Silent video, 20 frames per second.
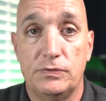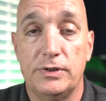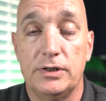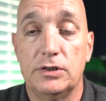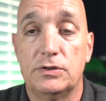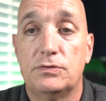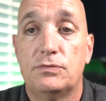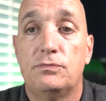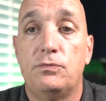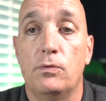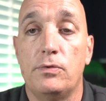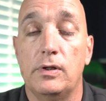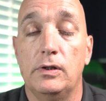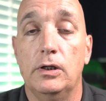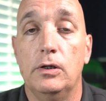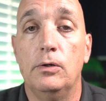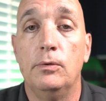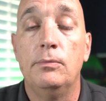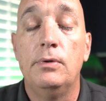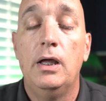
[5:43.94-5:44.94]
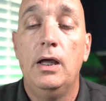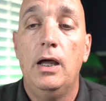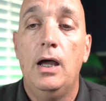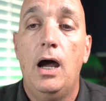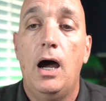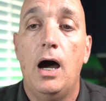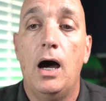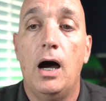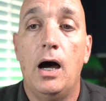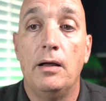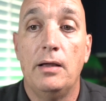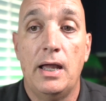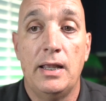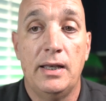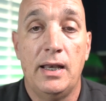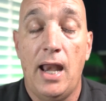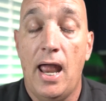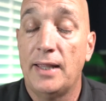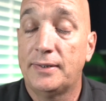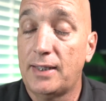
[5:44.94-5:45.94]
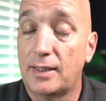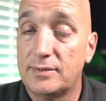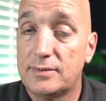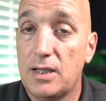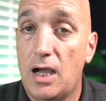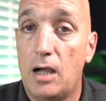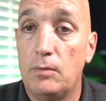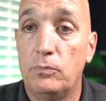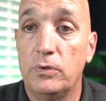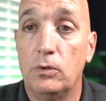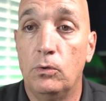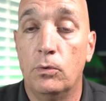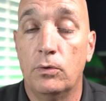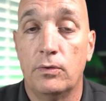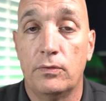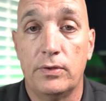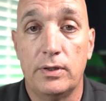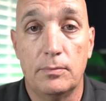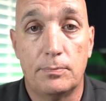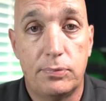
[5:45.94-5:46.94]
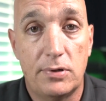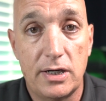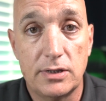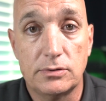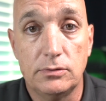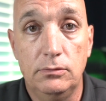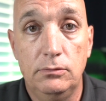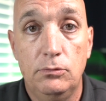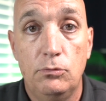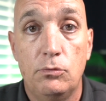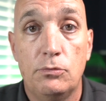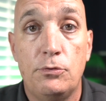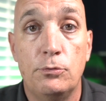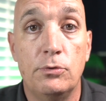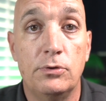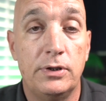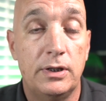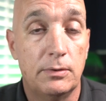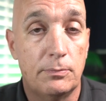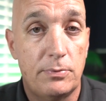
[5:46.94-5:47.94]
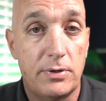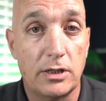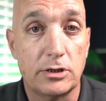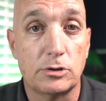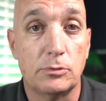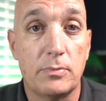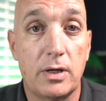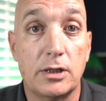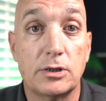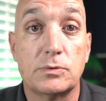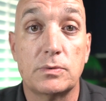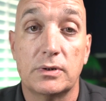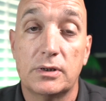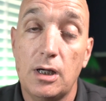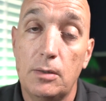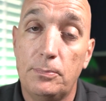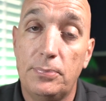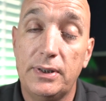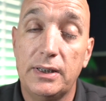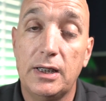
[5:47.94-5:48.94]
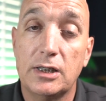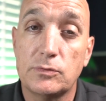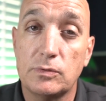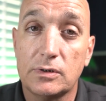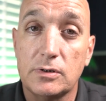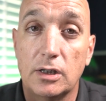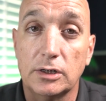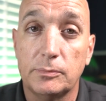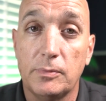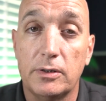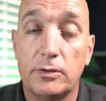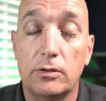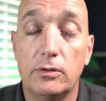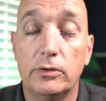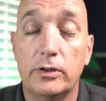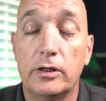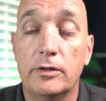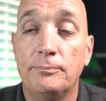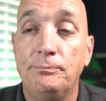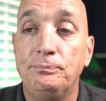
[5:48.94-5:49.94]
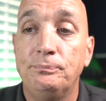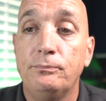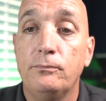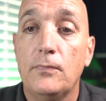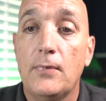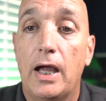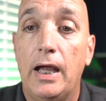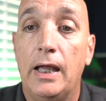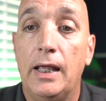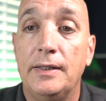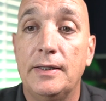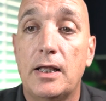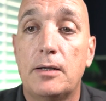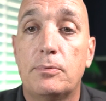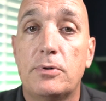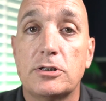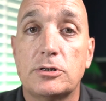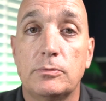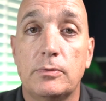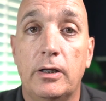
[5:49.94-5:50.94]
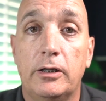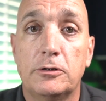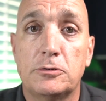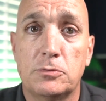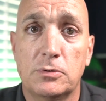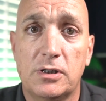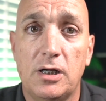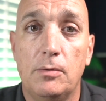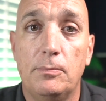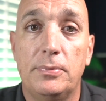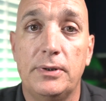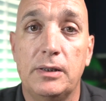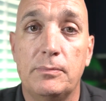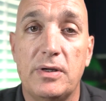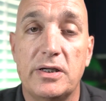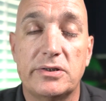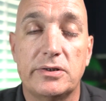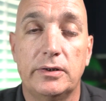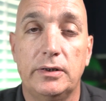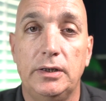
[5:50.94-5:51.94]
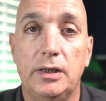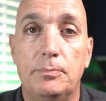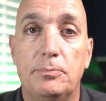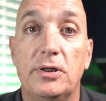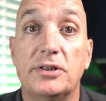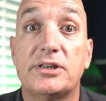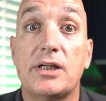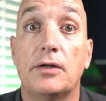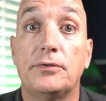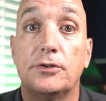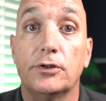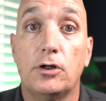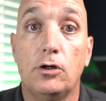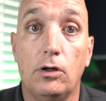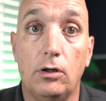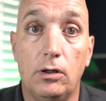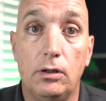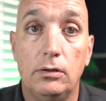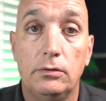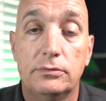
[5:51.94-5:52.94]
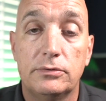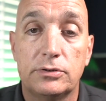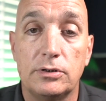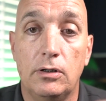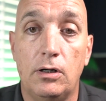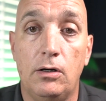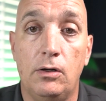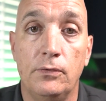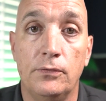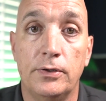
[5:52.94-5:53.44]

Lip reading: fees for the loan. And at that time, we order the appraisal through the appraisal management company, as we talked about earlier. And that appraisal management company basically puts out the call to all